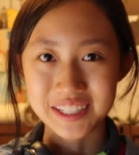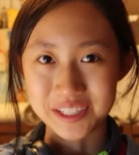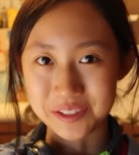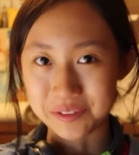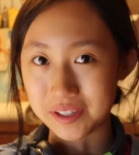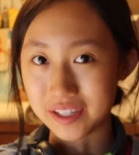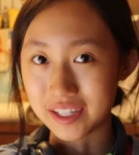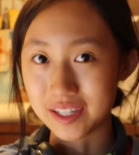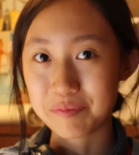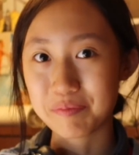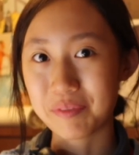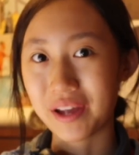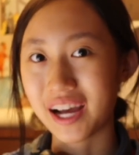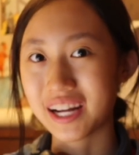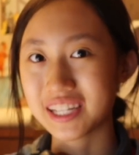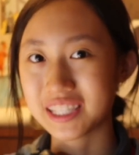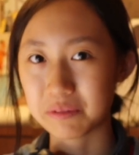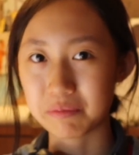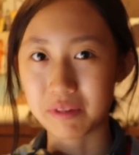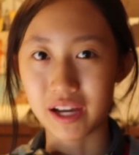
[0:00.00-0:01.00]
and welcome
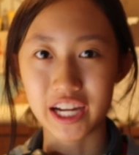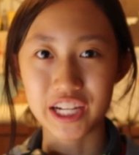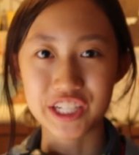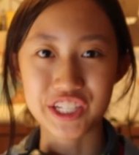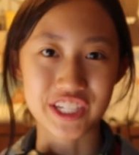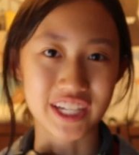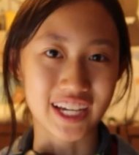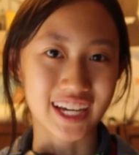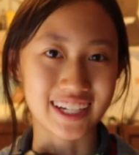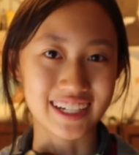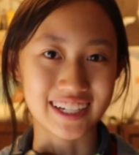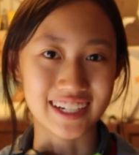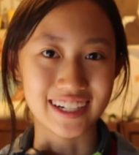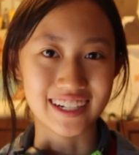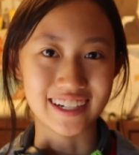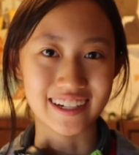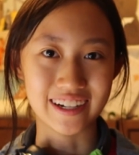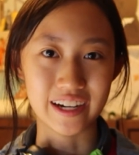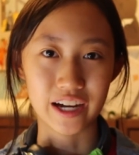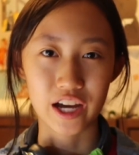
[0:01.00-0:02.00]
back to my
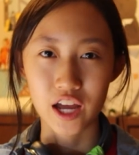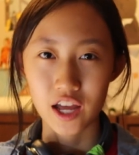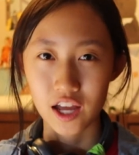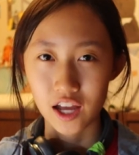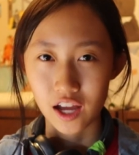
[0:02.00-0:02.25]
channel.